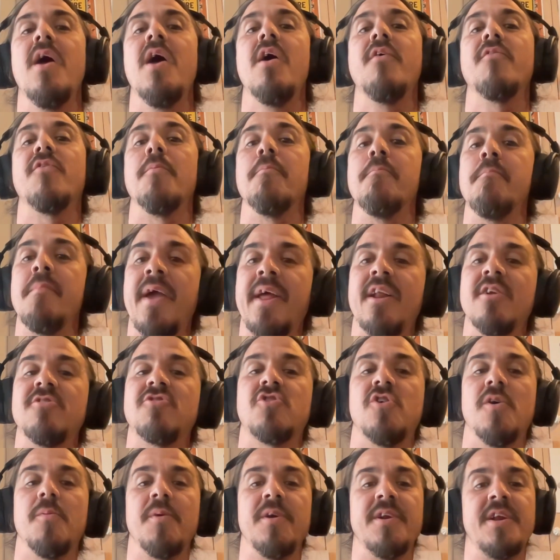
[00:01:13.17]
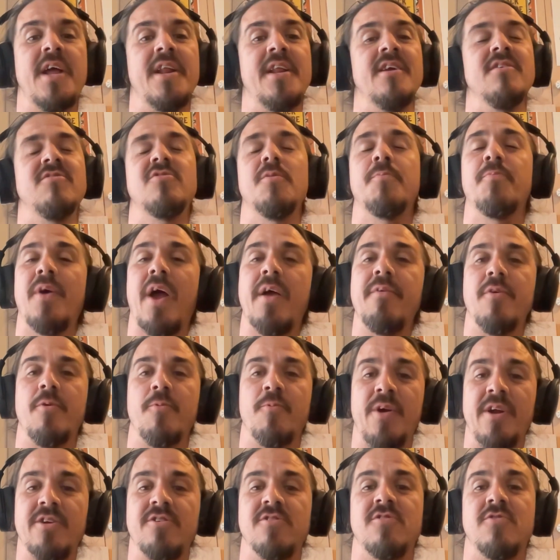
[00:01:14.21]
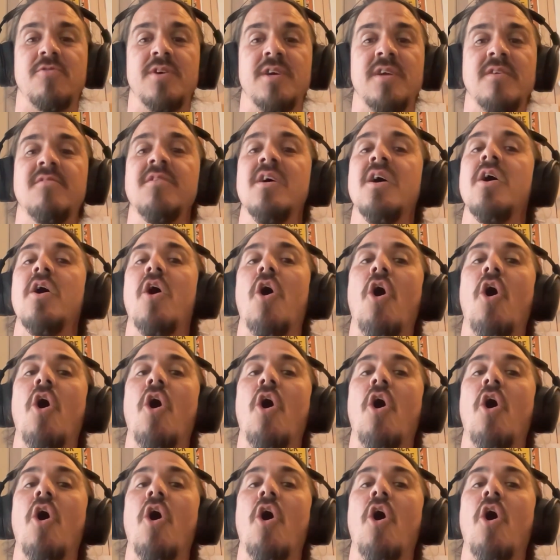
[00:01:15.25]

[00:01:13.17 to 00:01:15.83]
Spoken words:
From managed Kubernetes to private registries,